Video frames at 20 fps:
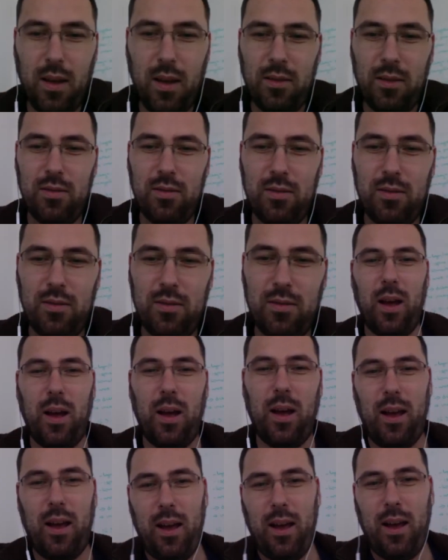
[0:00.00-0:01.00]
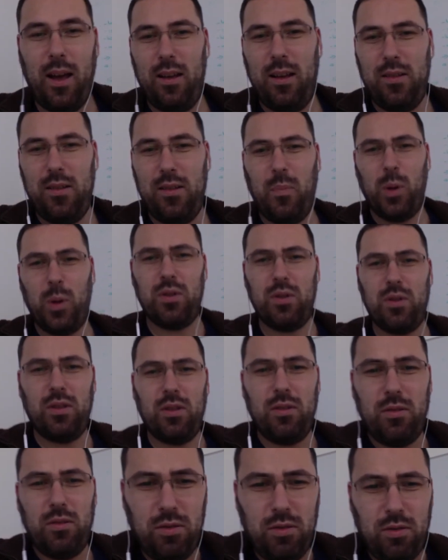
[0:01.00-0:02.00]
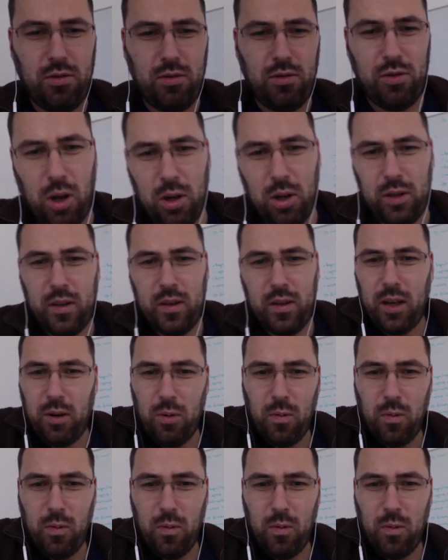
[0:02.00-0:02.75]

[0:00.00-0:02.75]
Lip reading: So I suppose Jordi,